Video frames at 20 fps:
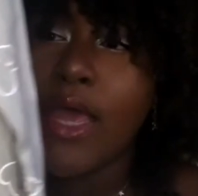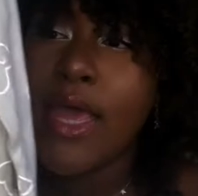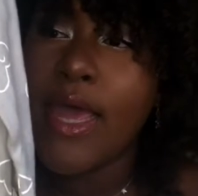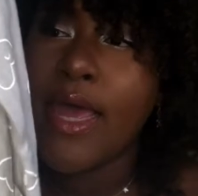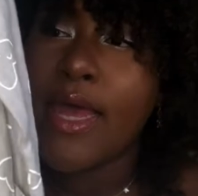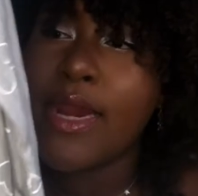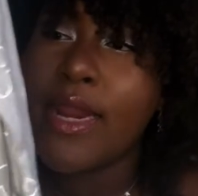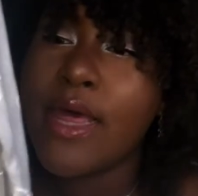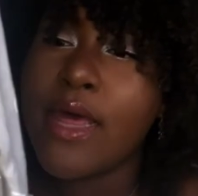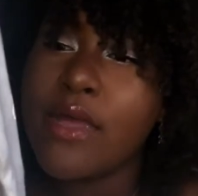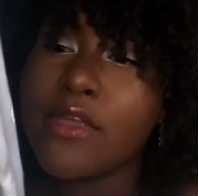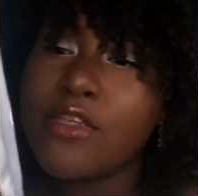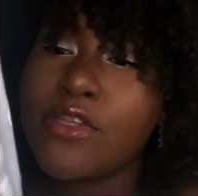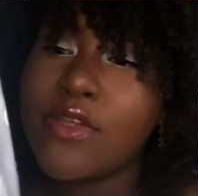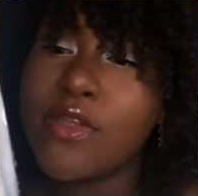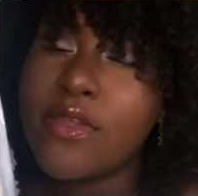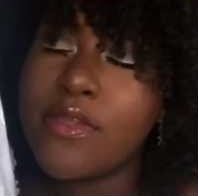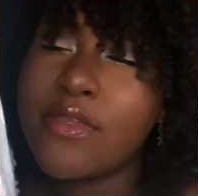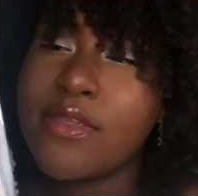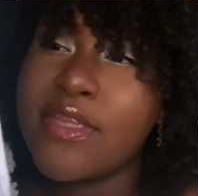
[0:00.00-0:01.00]
and
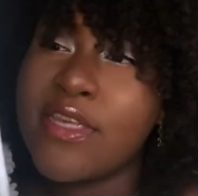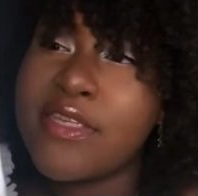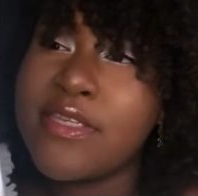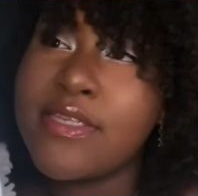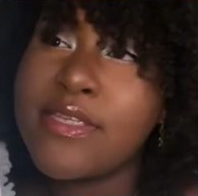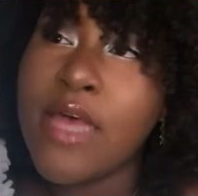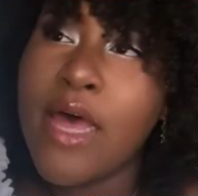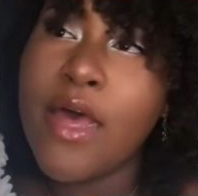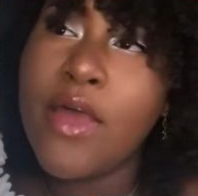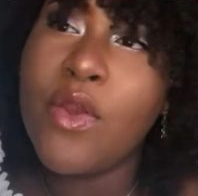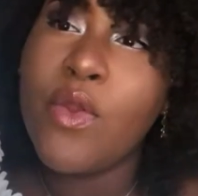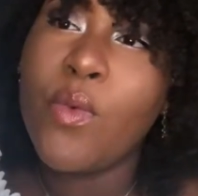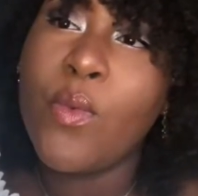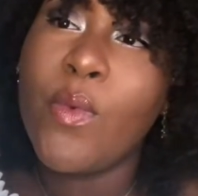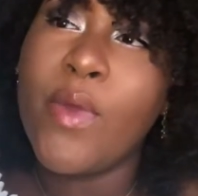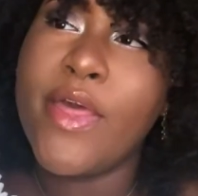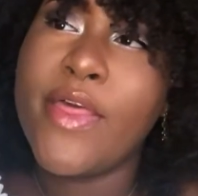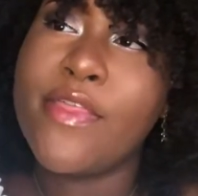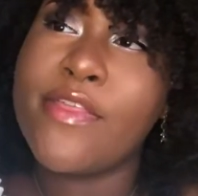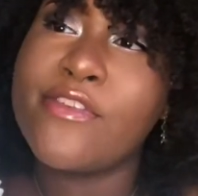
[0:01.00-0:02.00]
the sun
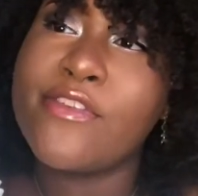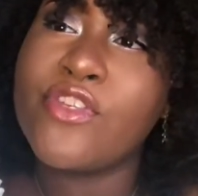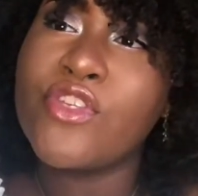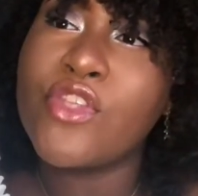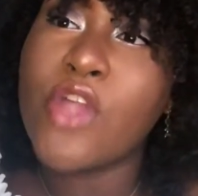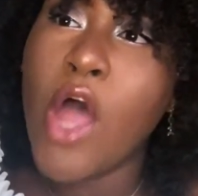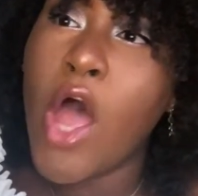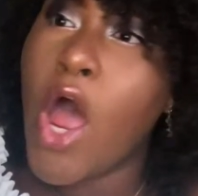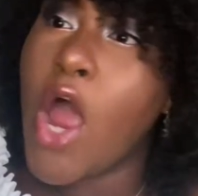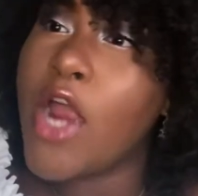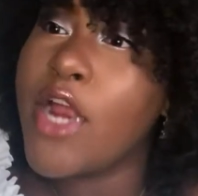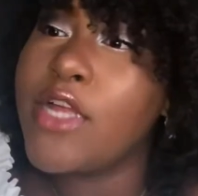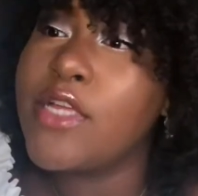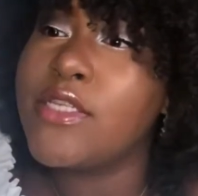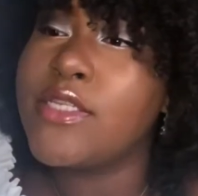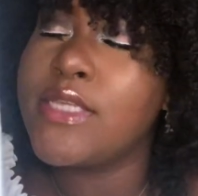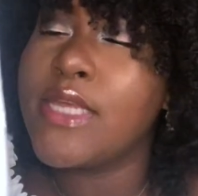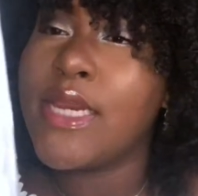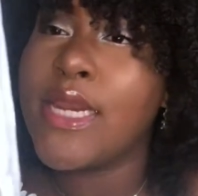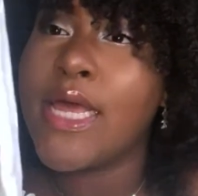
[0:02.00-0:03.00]
with
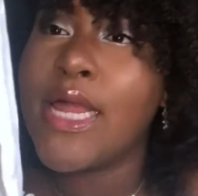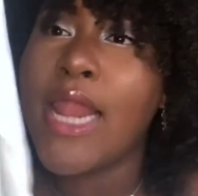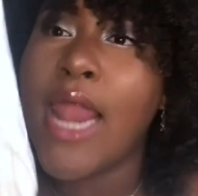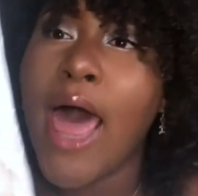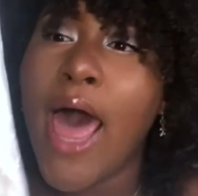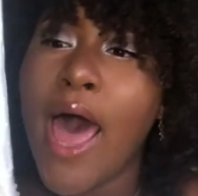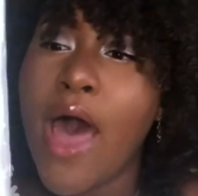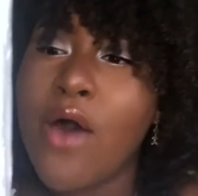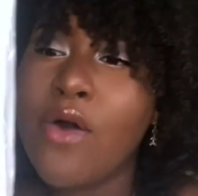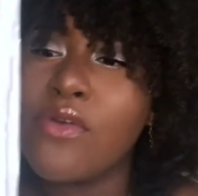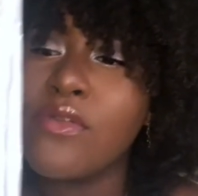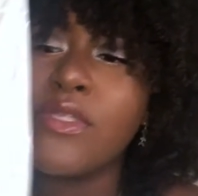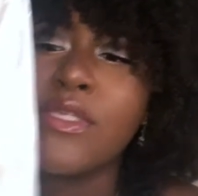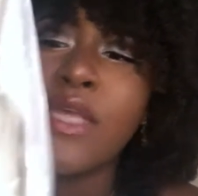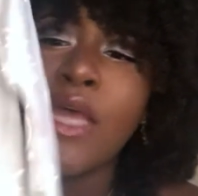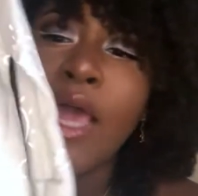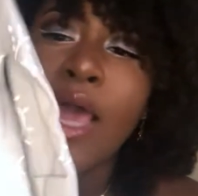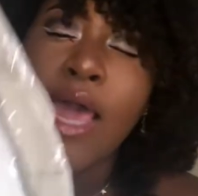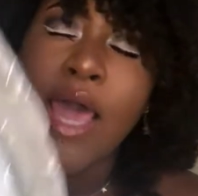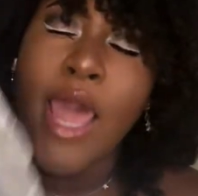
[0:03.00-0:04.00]
stars and clouds,
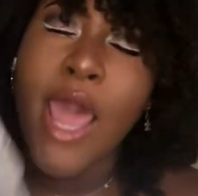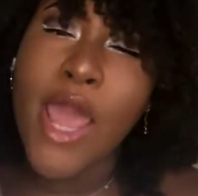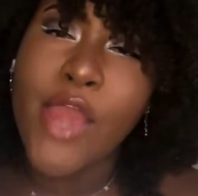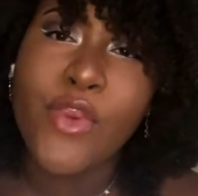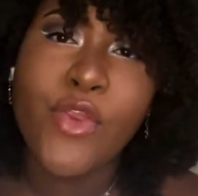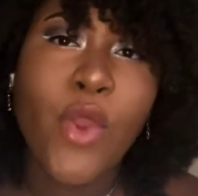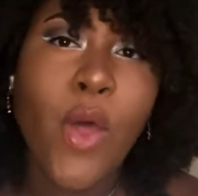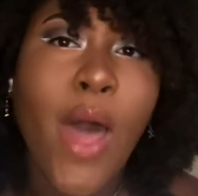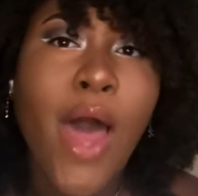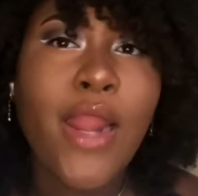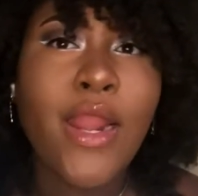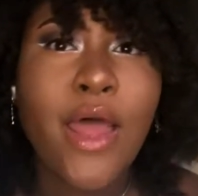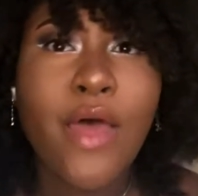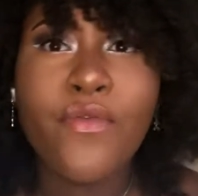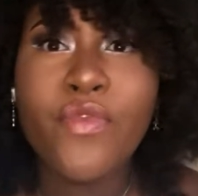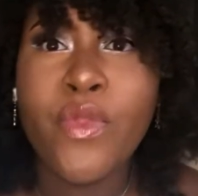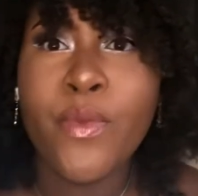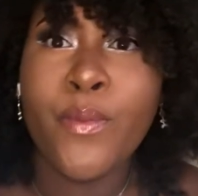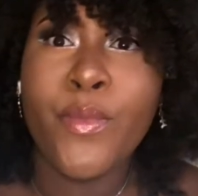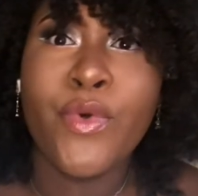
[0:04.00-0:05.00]
and you know I
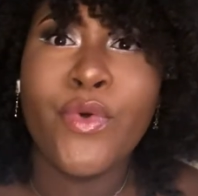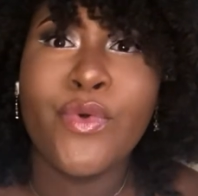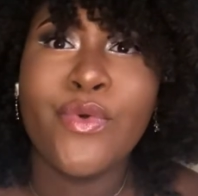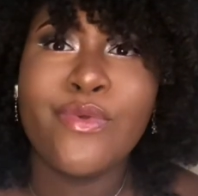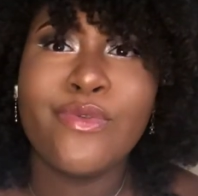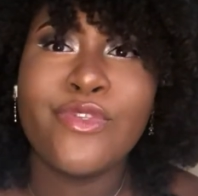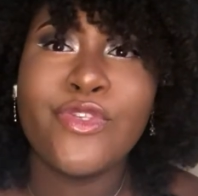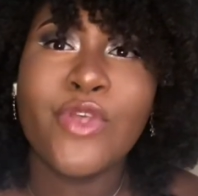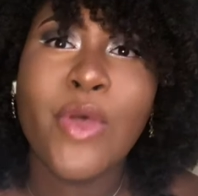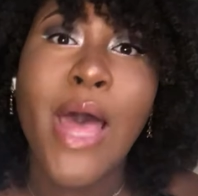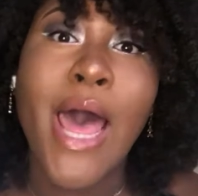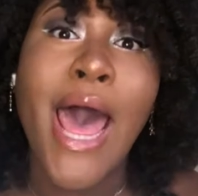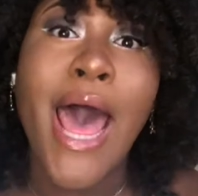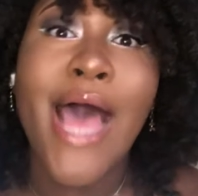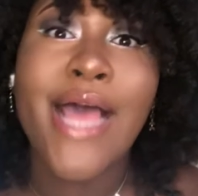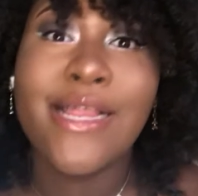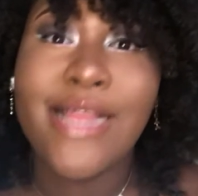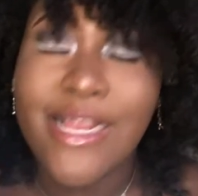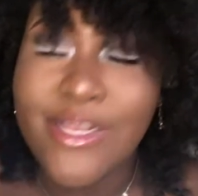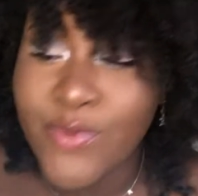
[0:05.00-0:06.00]
love the moon, so I
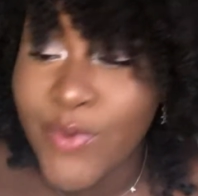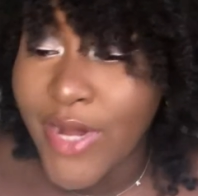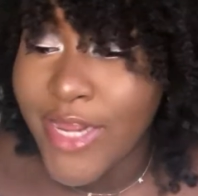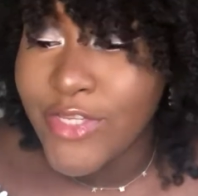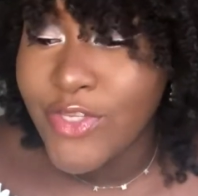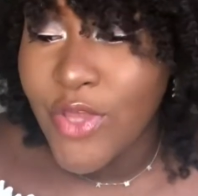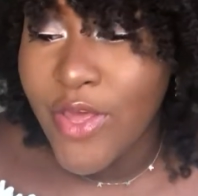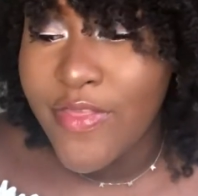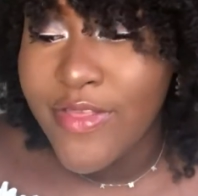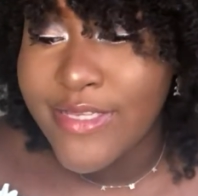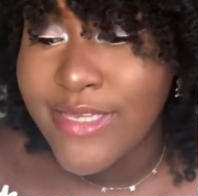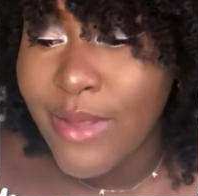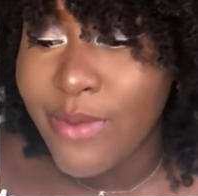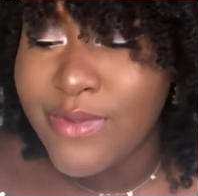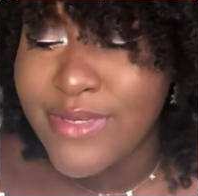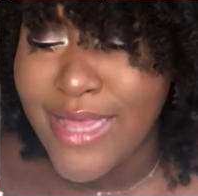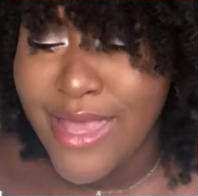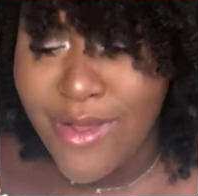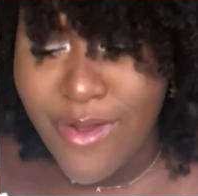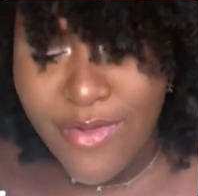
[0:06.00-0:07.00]
had, when I saw this I was
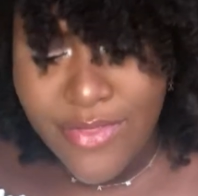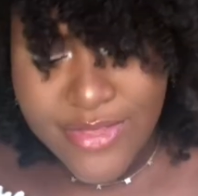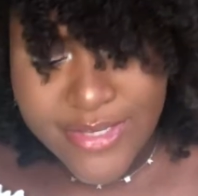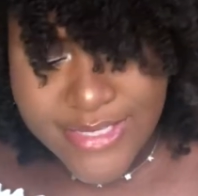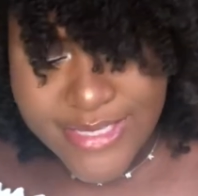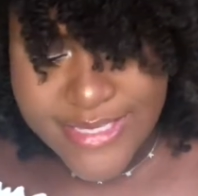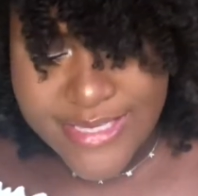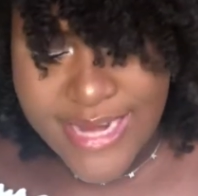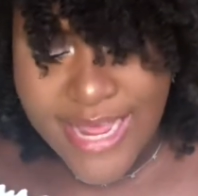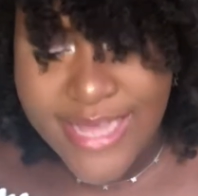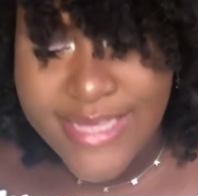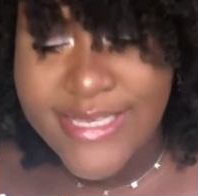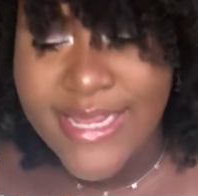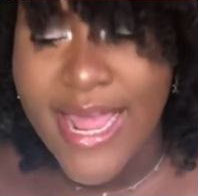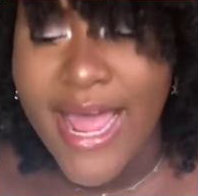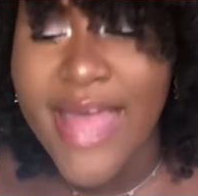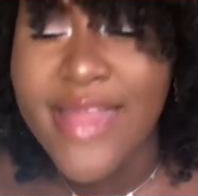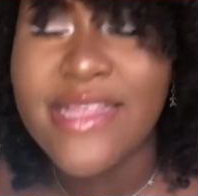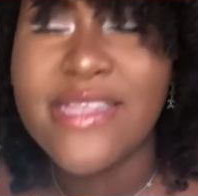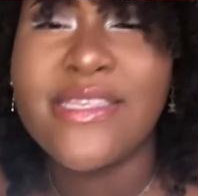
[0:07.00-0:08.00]
like, oh, this is nice. They
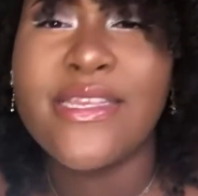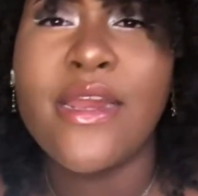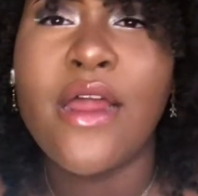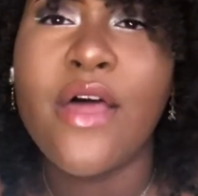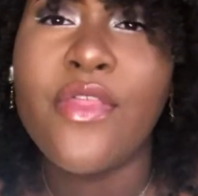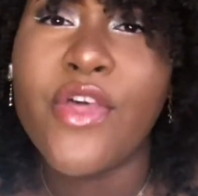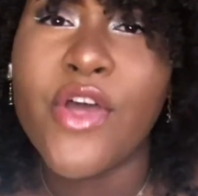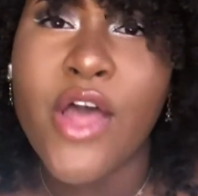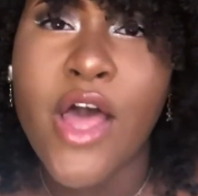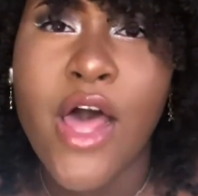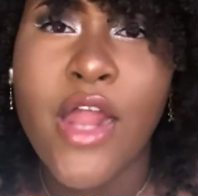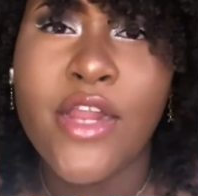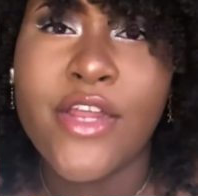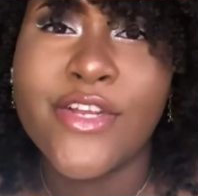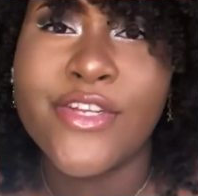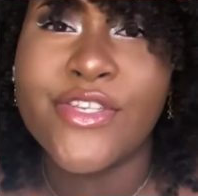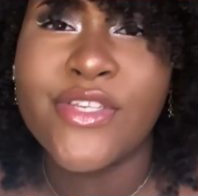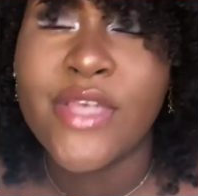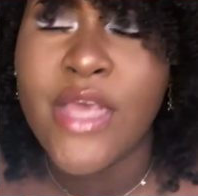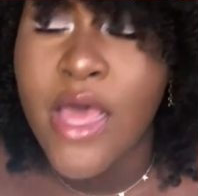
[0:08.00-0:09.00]
had this in other
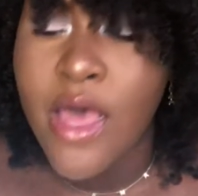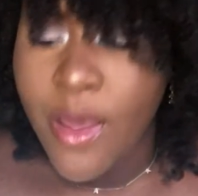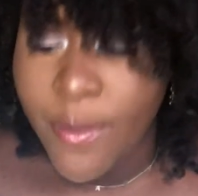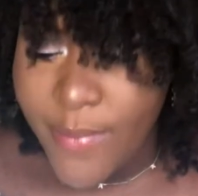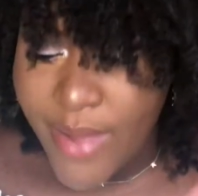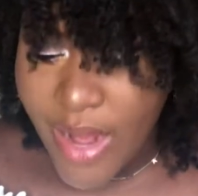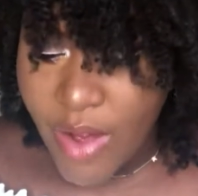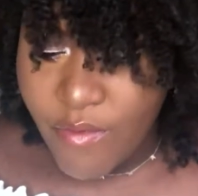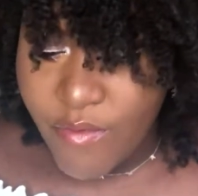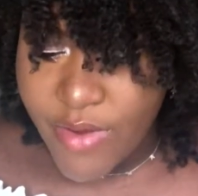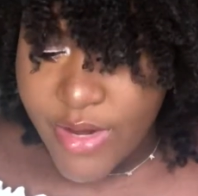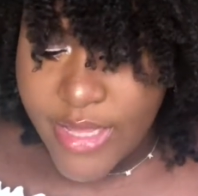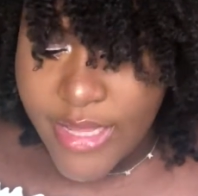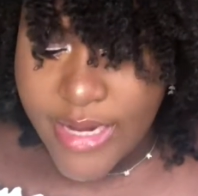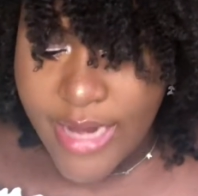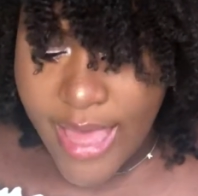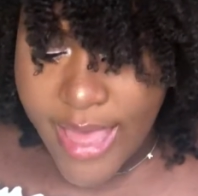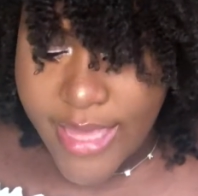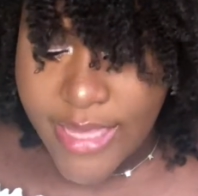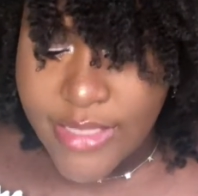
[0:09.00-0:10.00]
colors, but I really
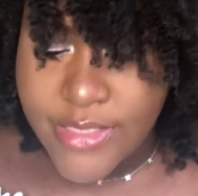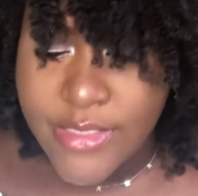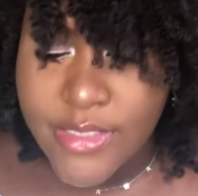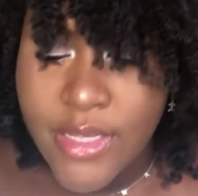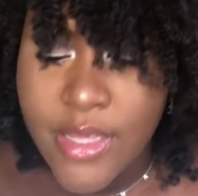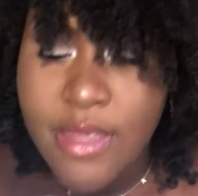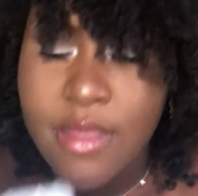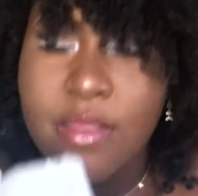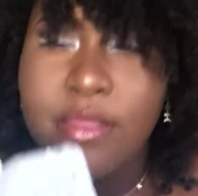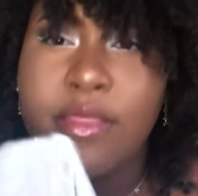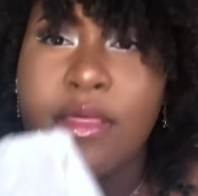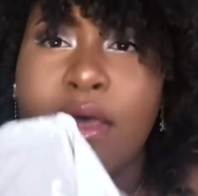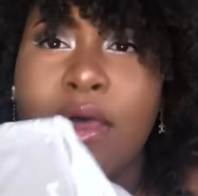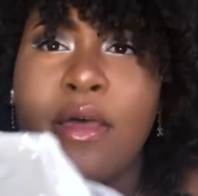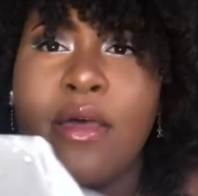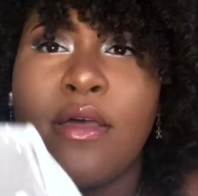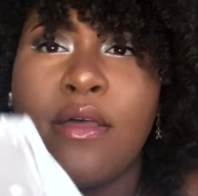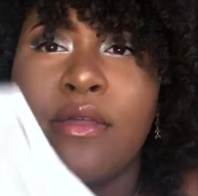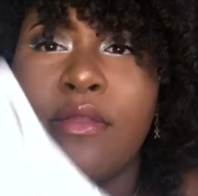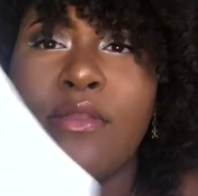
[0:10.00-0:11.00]
liked
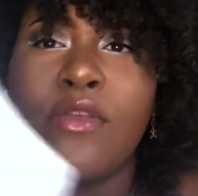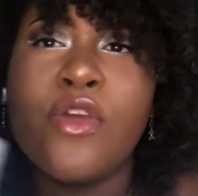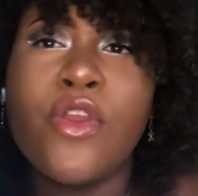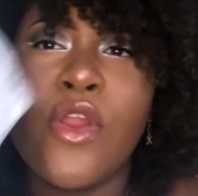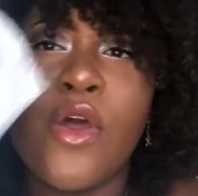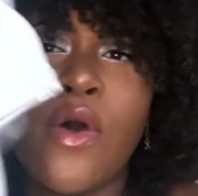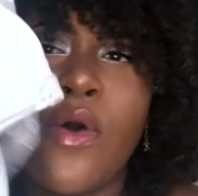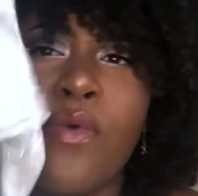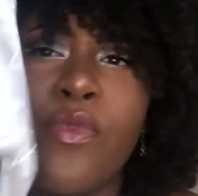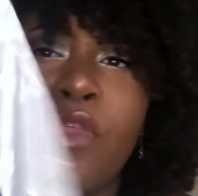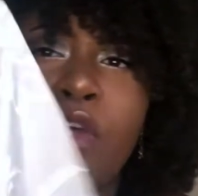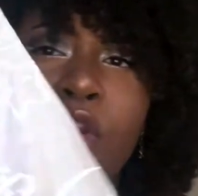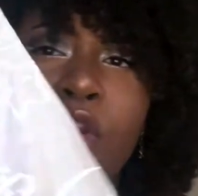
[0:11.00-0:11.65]
the, you know, the